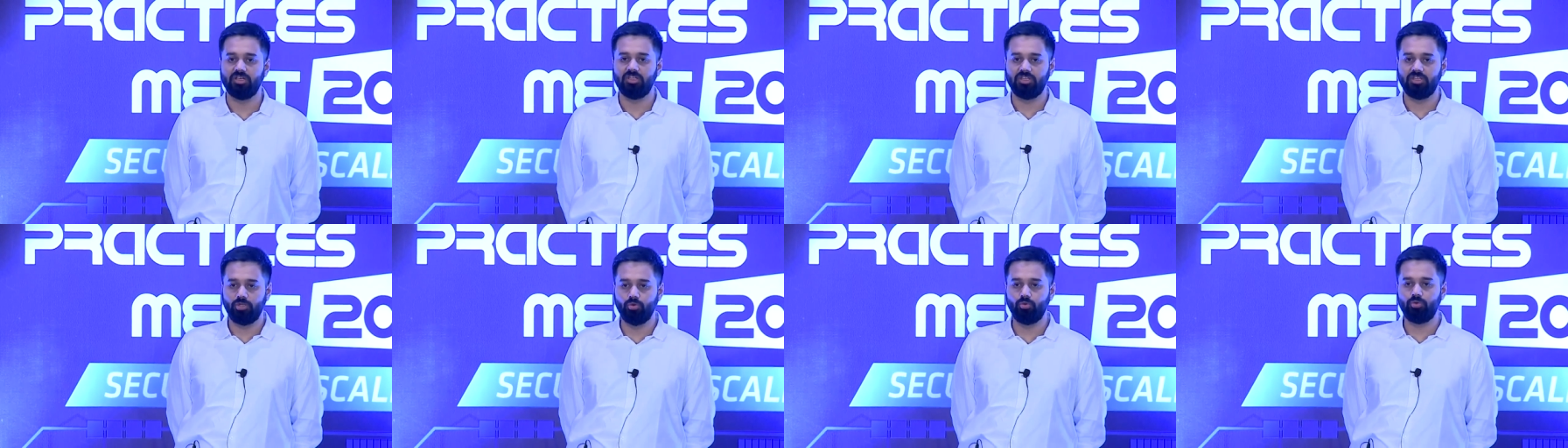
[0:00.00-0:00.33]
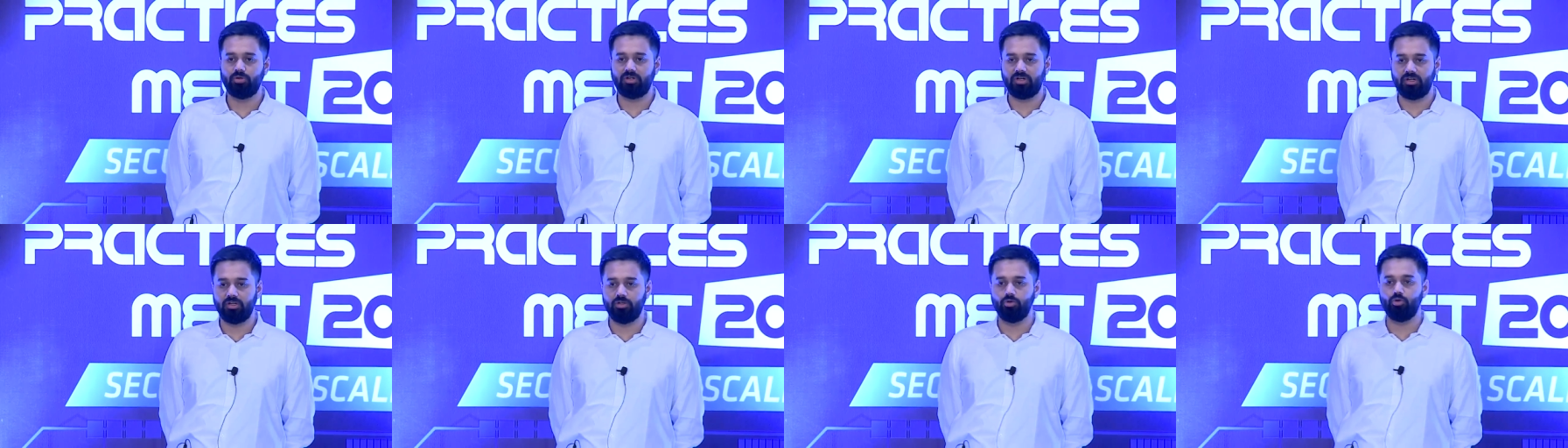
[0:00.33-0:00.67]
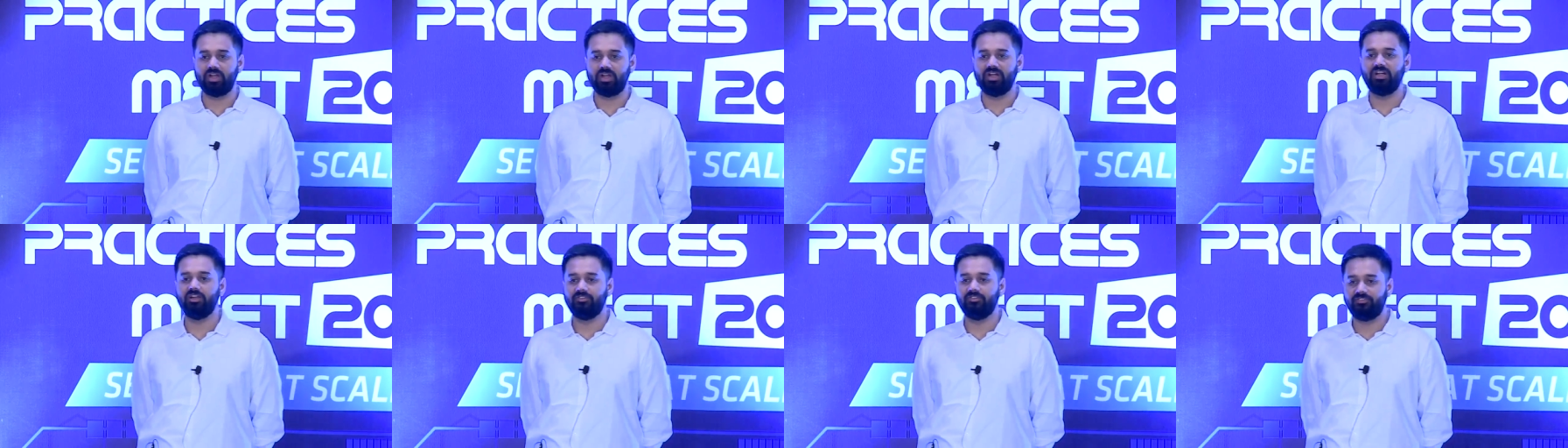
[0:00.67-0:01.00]
You
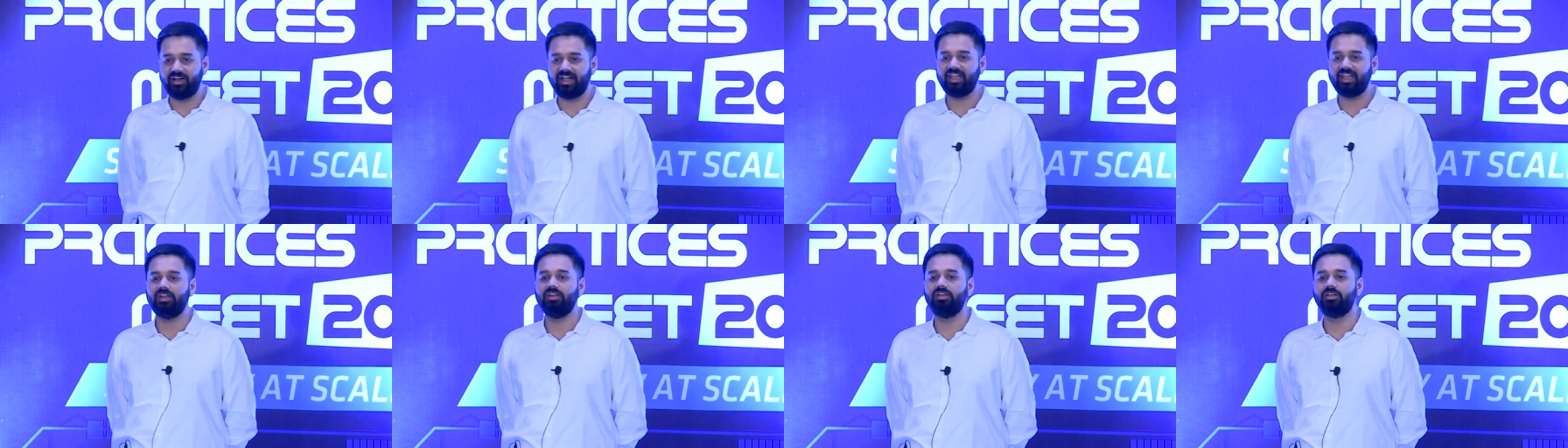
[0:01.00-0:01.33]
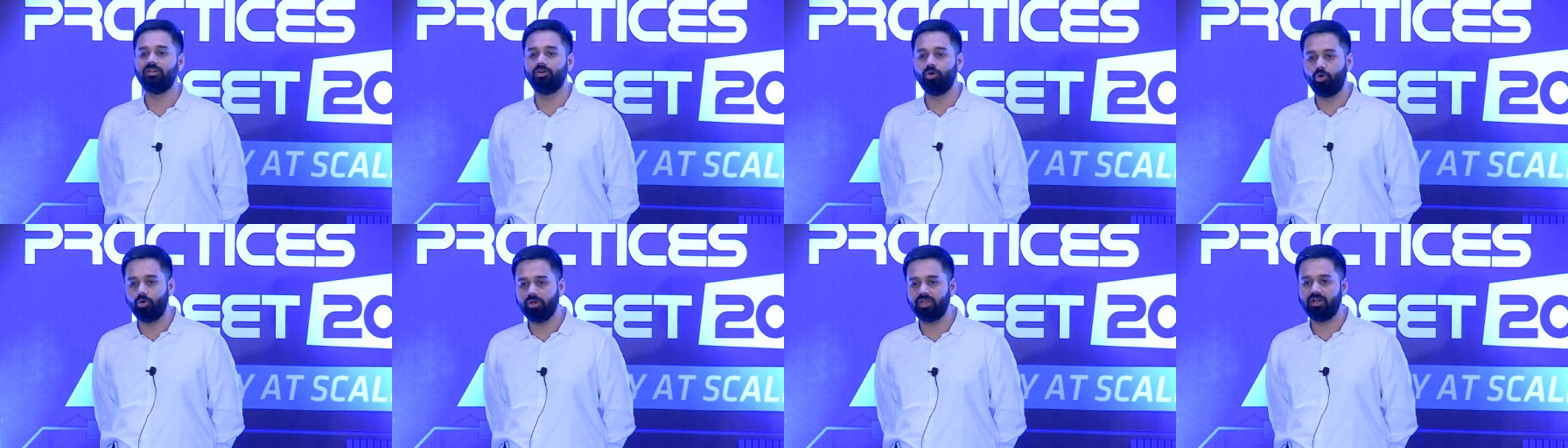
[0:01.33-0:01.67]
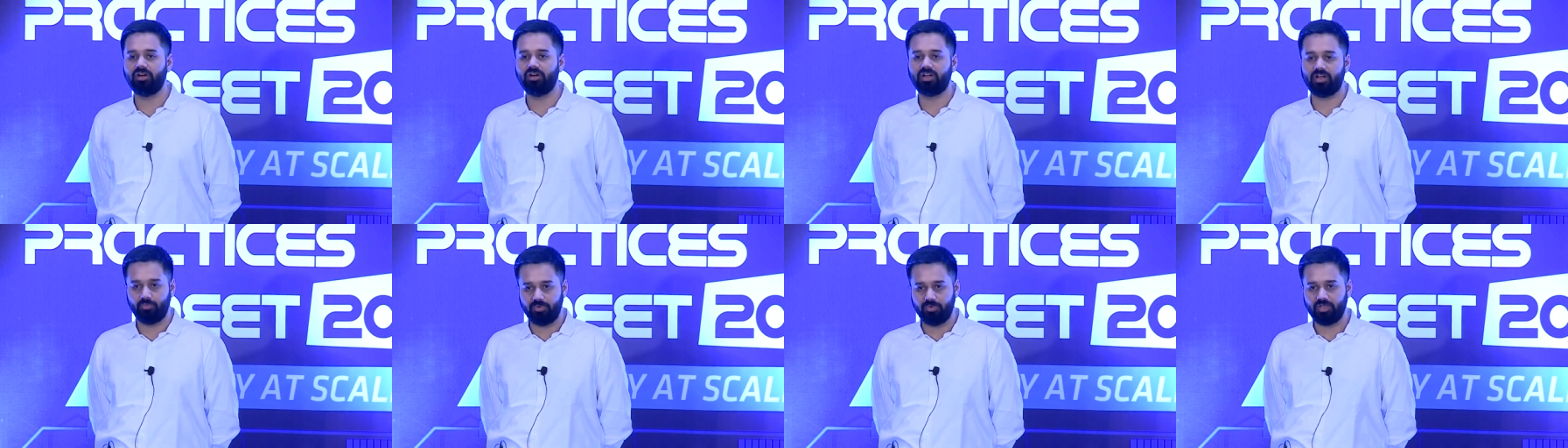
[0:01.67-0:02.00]
can define go
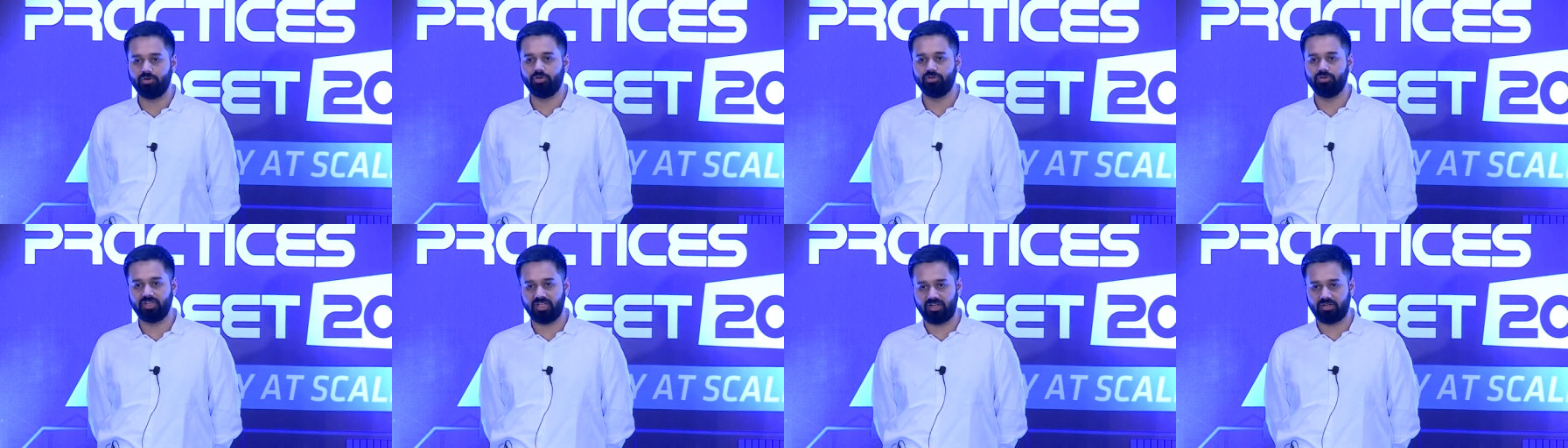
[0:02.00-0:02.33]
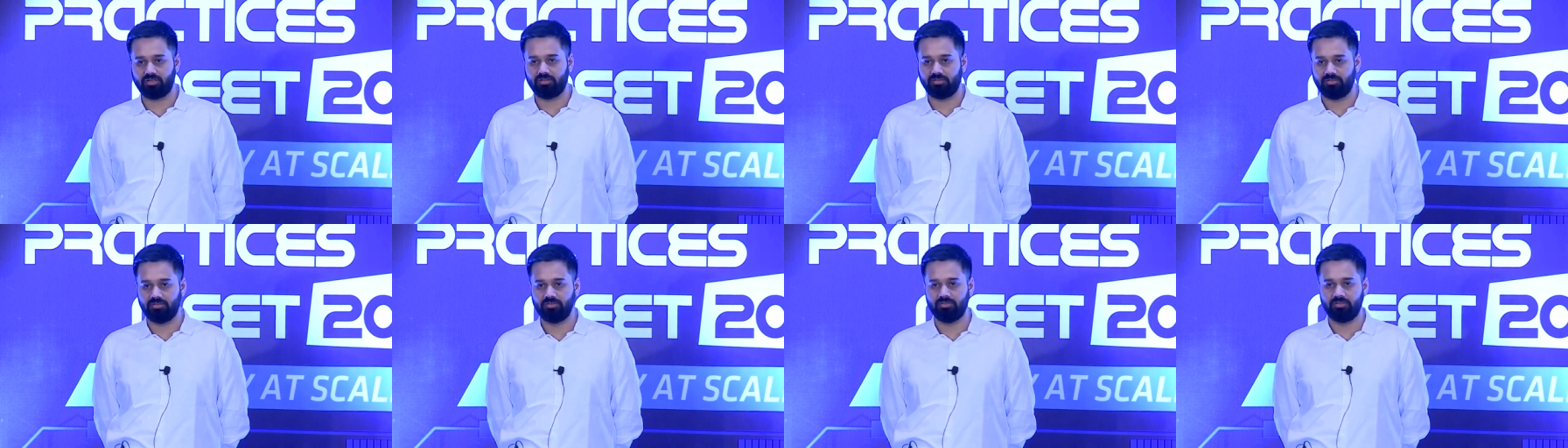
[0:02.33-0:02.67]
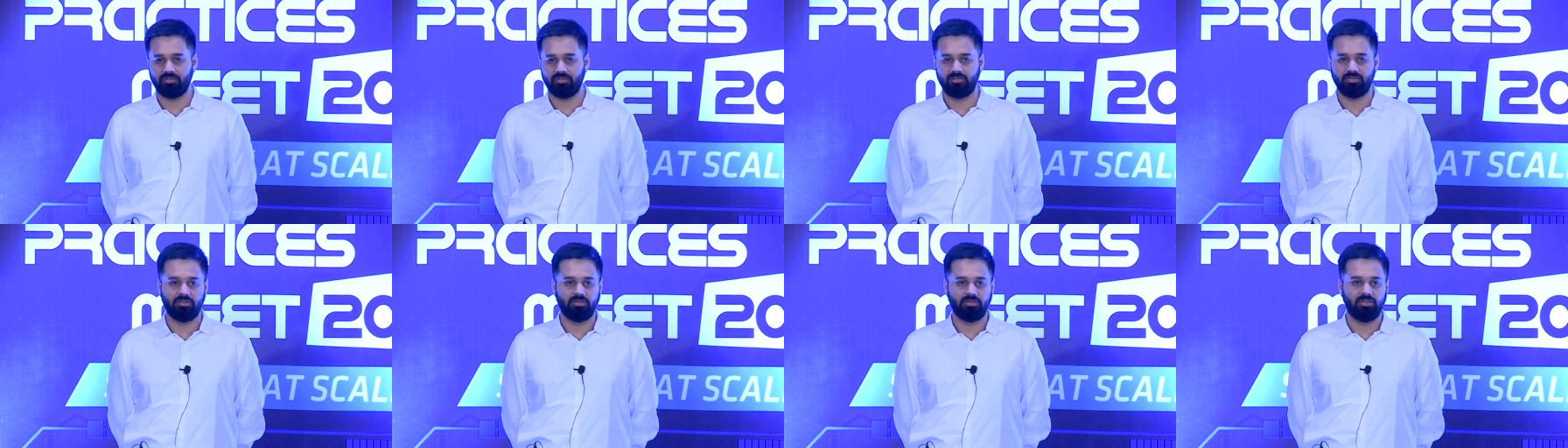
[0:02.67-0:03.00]
here and we go there.
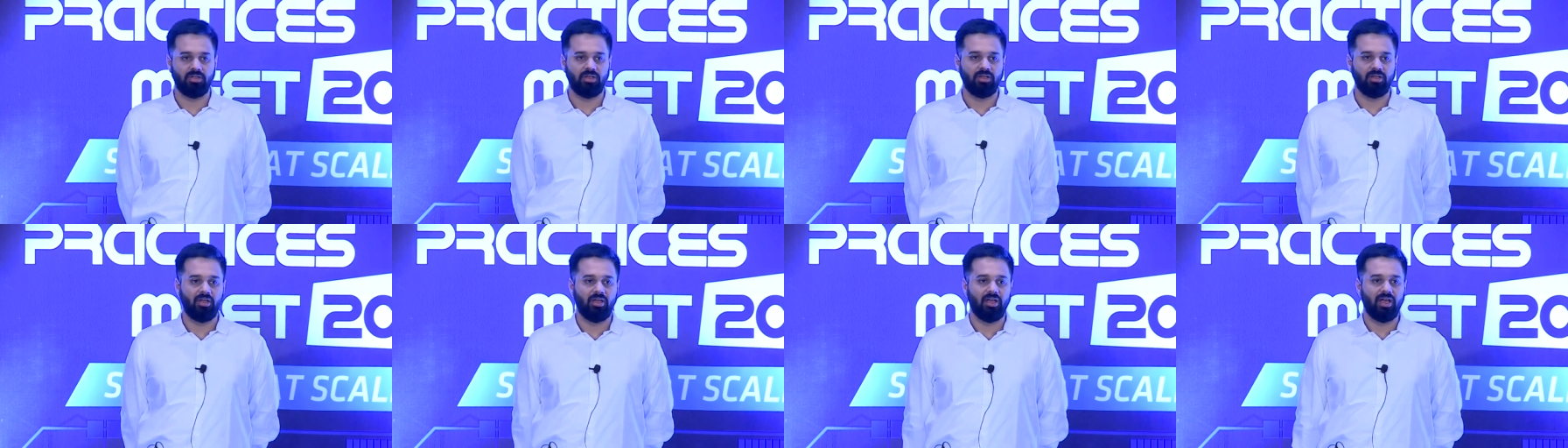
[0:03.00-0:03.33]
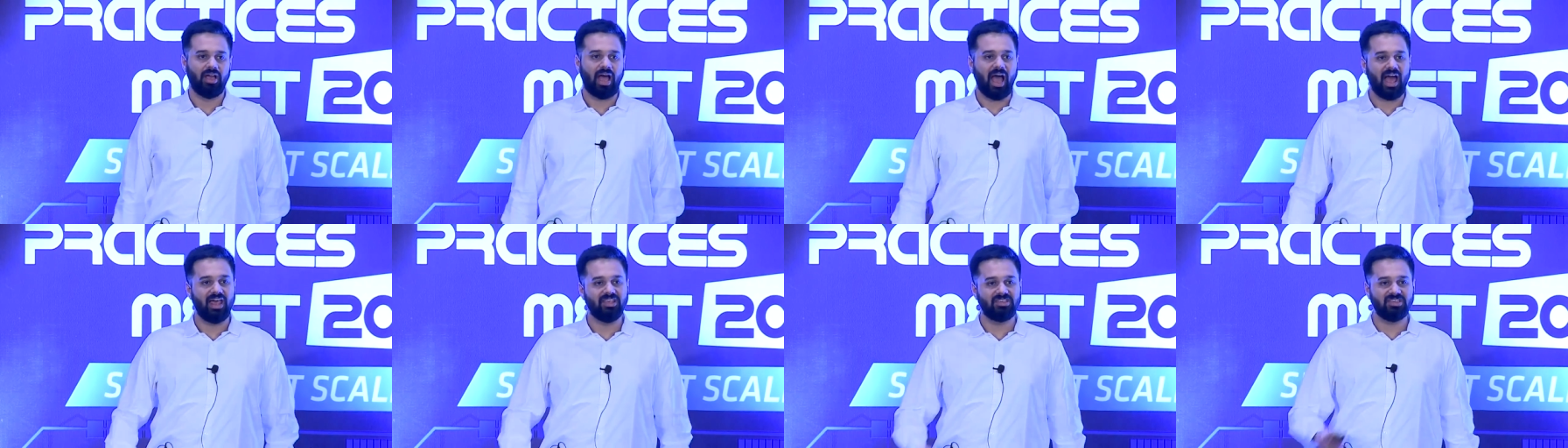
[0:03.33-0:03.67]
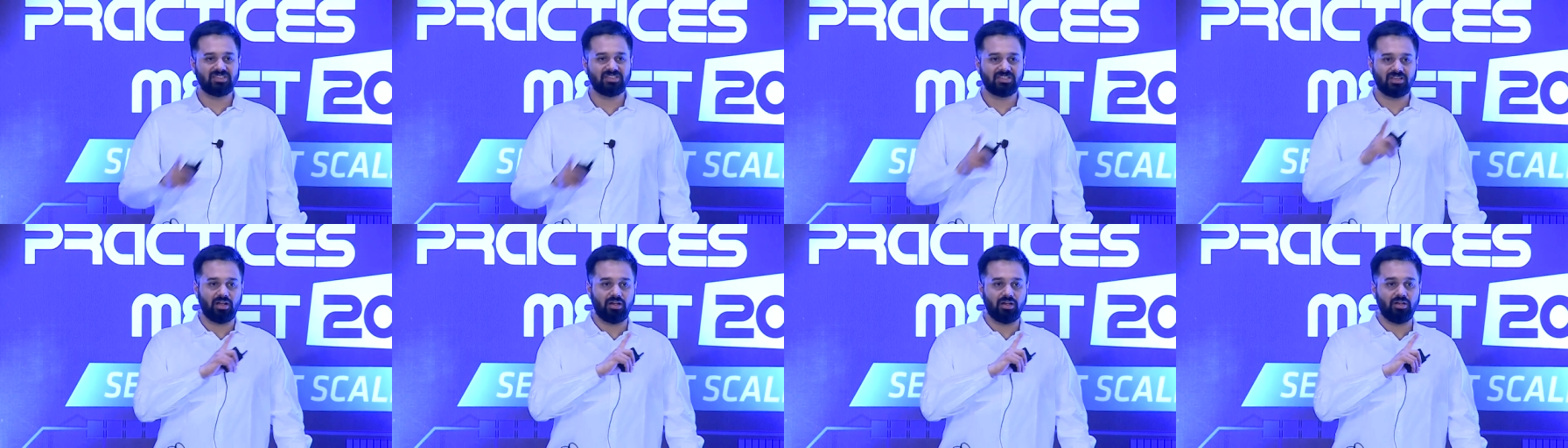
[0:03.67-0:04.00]
I'll
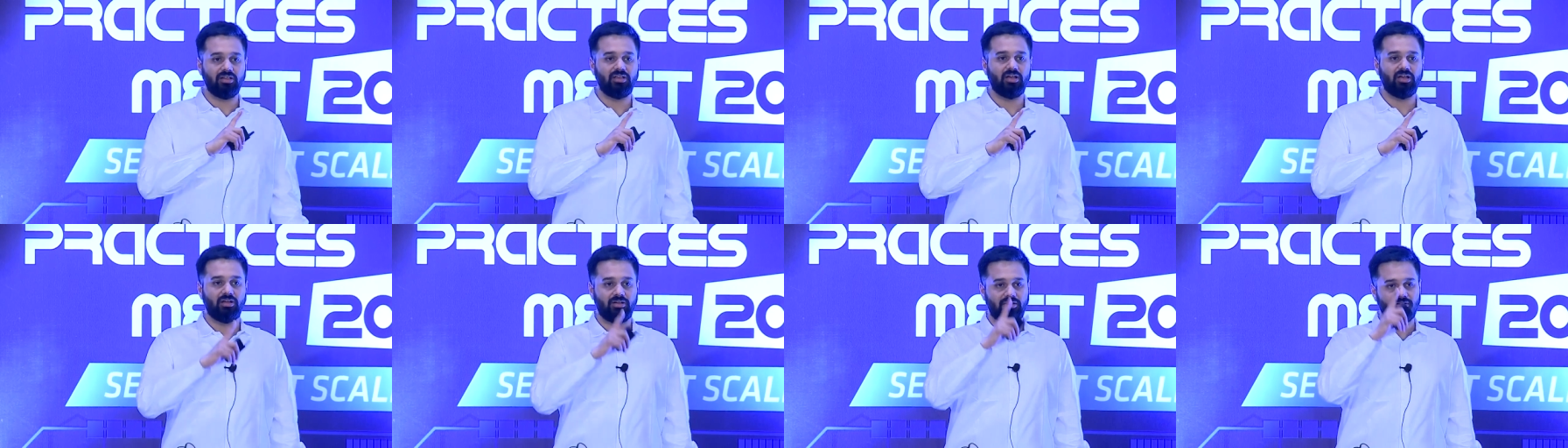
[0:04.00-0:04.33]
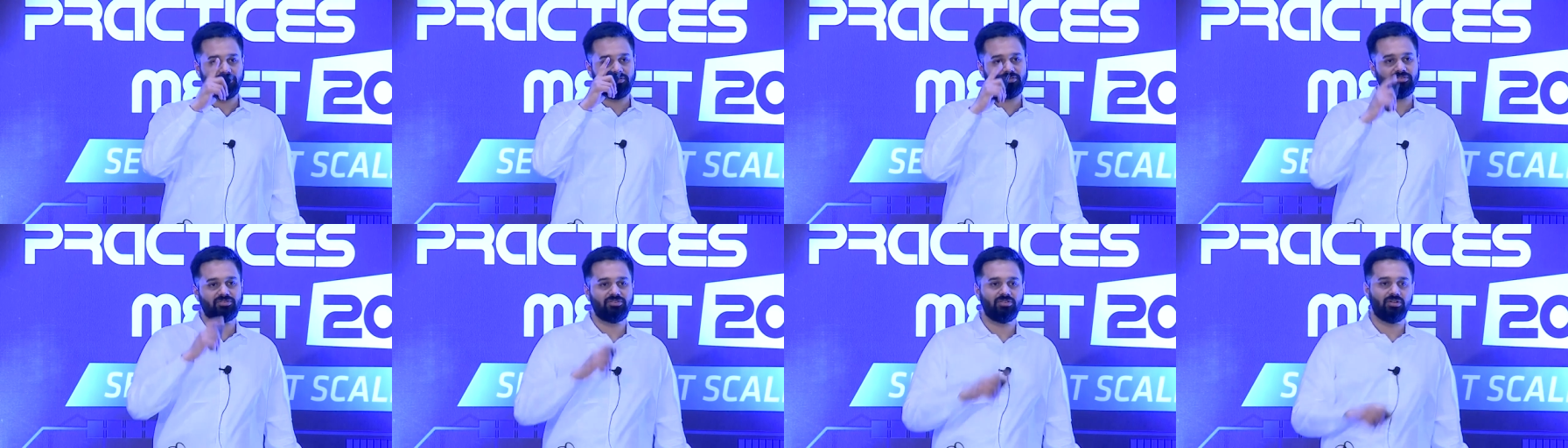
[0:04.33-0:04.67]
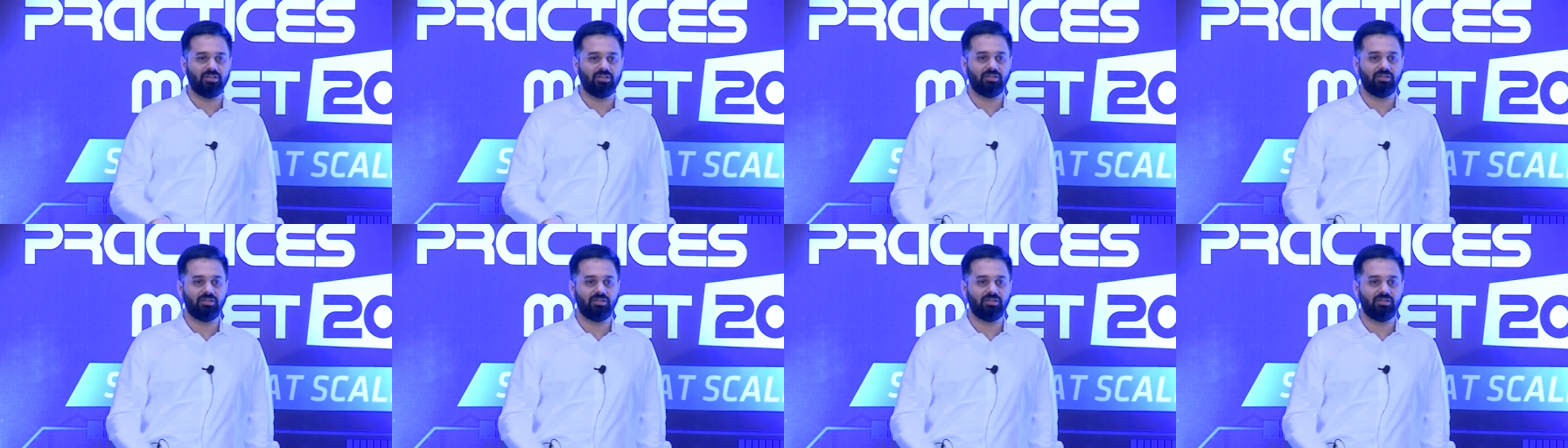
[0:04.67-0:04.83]
just cut. Yeah, sorry.